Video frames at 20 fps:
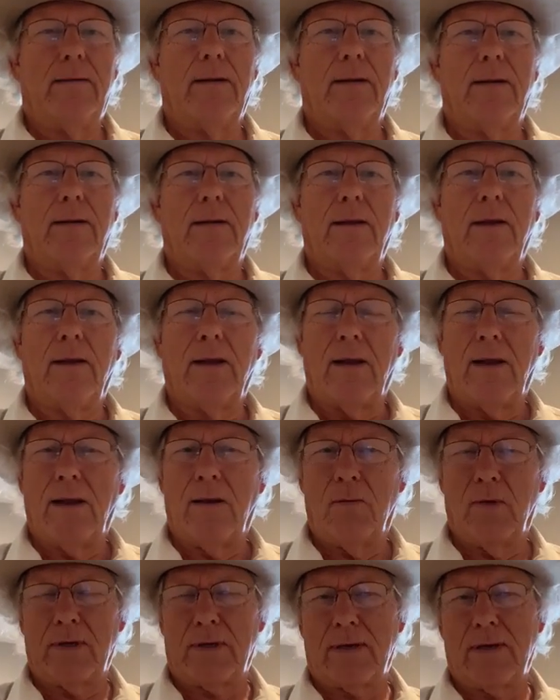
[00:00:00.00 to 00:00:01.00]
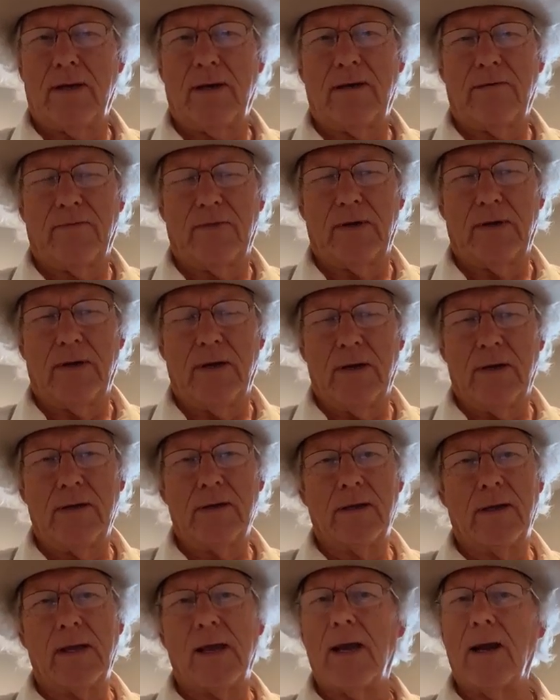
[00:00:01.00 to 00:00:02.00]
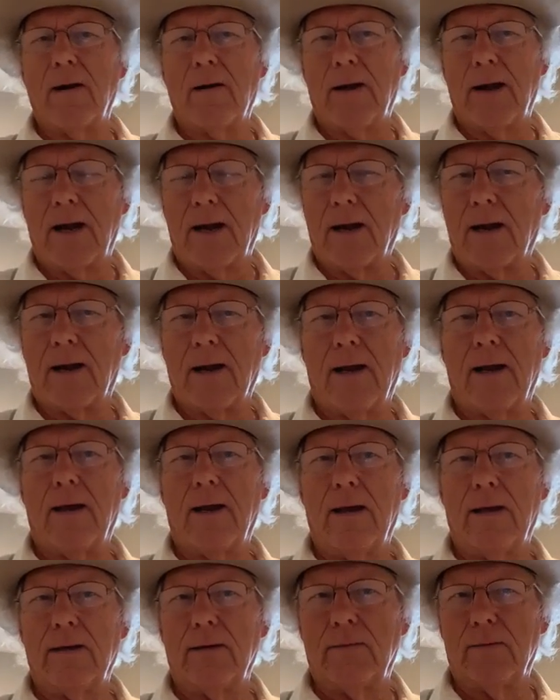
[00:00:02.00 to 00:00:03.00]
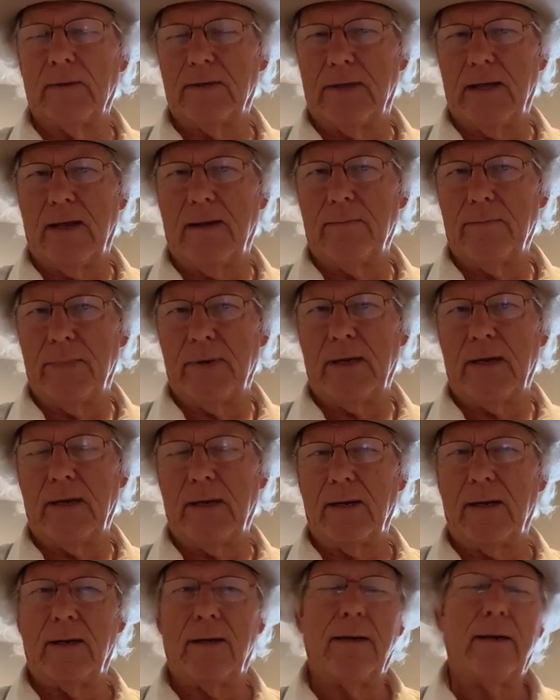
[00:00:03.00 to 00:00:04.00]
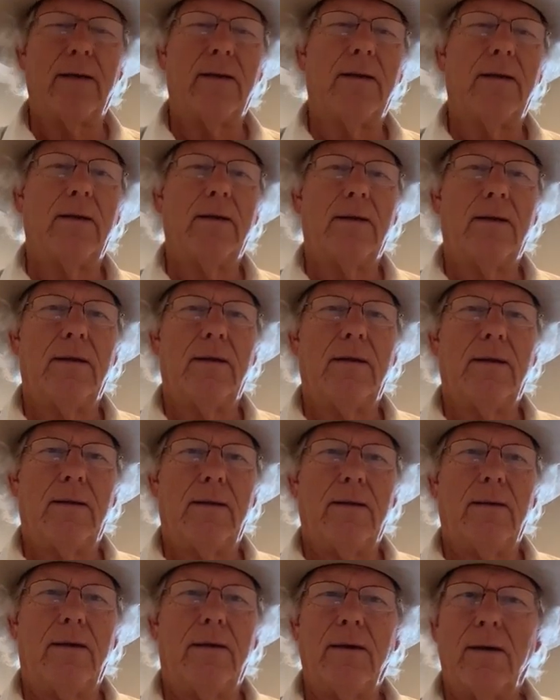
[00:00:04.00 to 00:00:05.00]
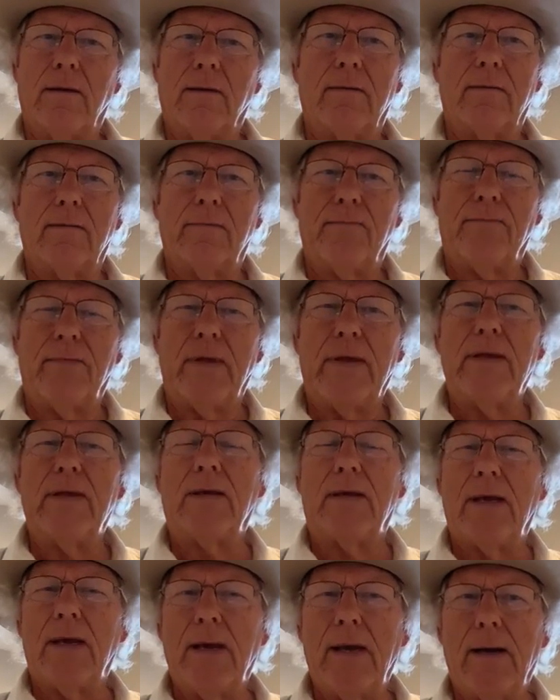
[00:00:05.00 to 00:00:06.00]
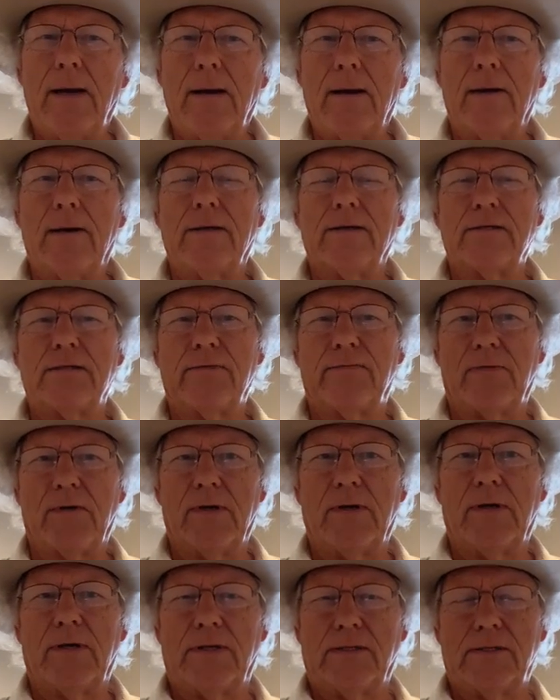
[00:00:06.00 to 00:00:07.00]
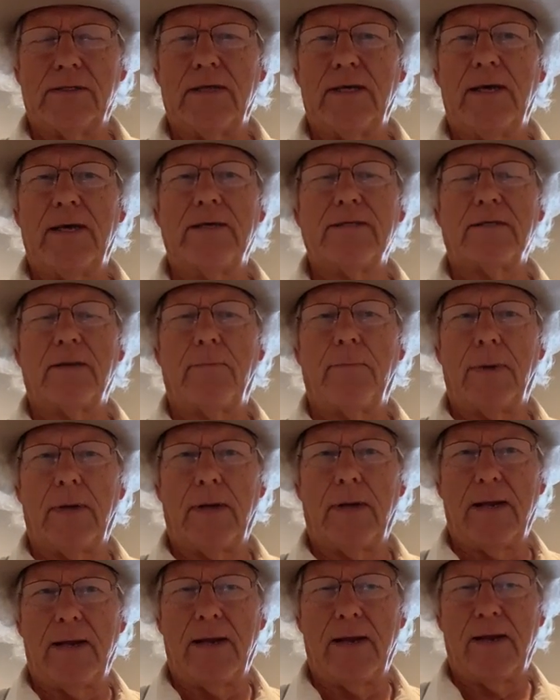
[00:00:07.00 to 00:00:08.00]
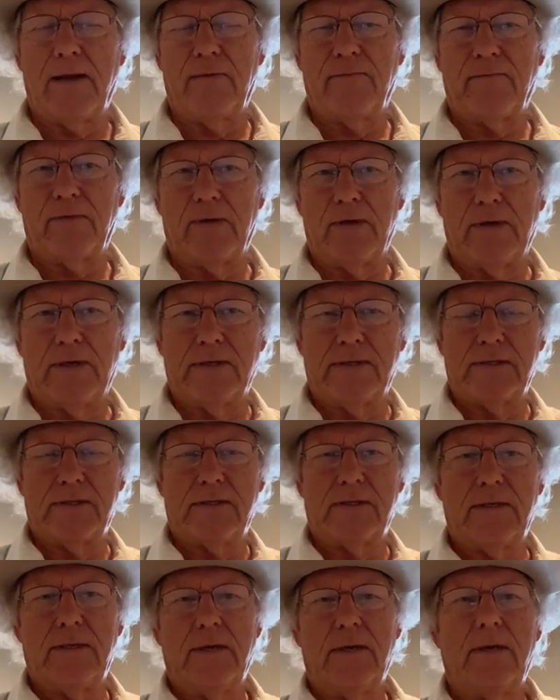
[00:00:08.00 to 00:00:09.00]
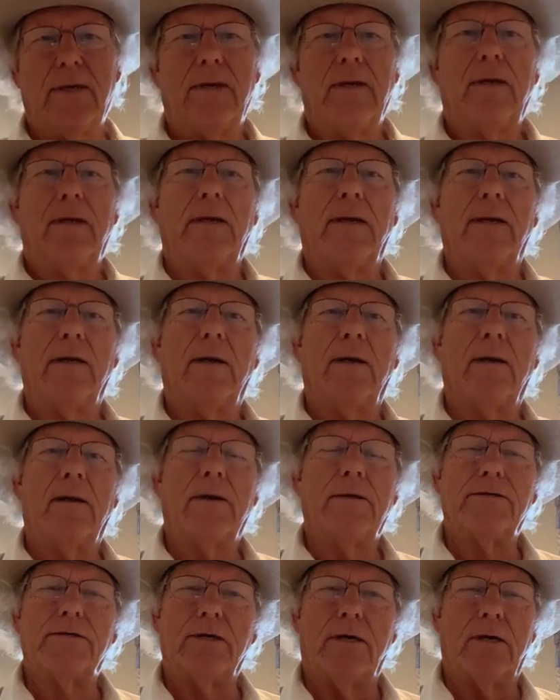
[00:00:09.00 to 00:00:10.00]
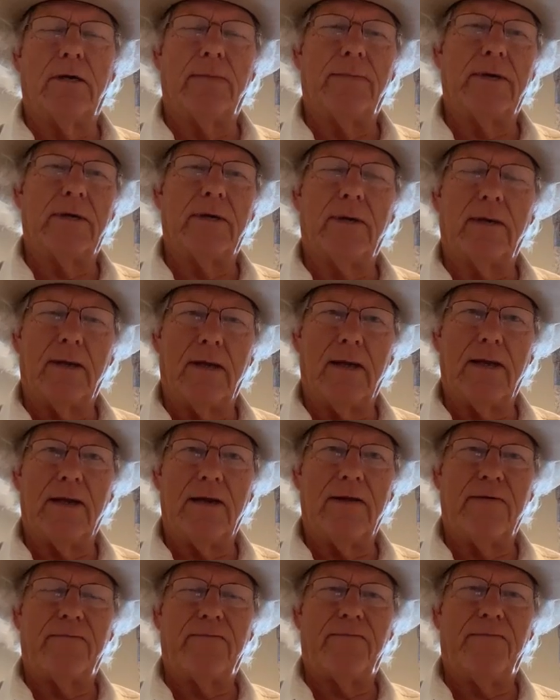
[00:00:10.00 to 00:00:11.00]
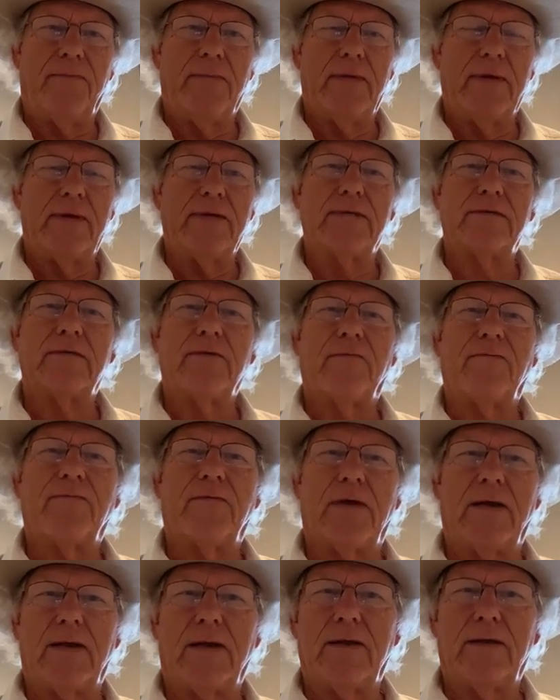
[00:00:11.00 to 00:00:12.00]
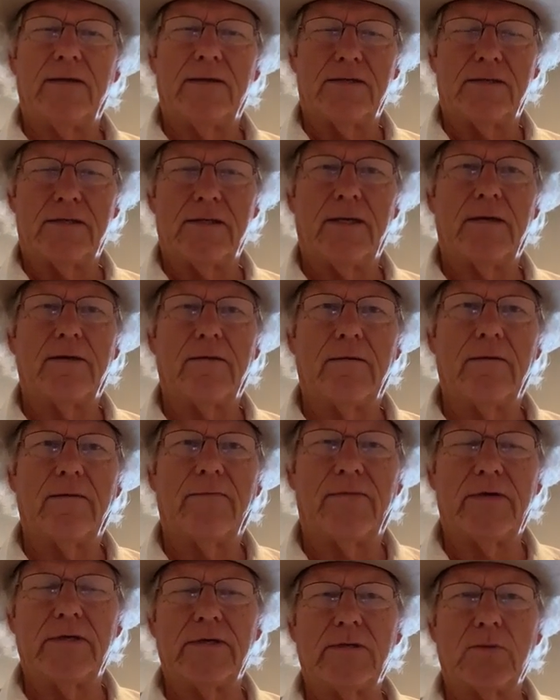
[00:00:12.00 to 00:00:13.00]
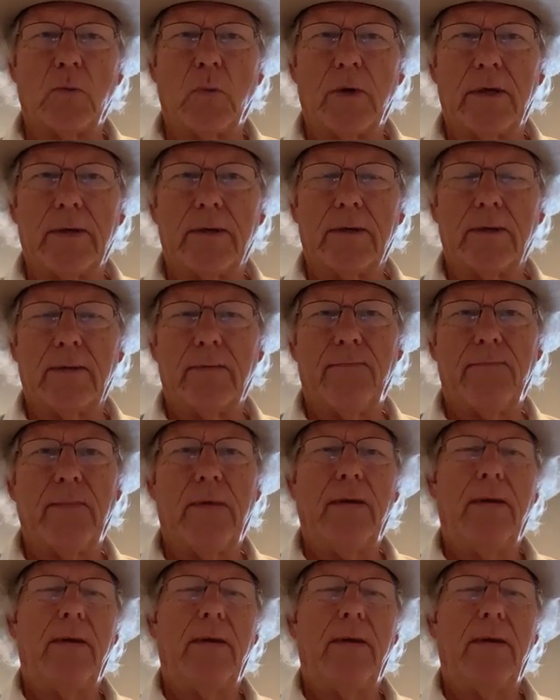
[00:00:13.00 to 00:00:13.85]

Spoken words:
Well, what kind of an uncaring God would that be? No, he cares for us. He has a plan for us. And our job in life is to find the center of his will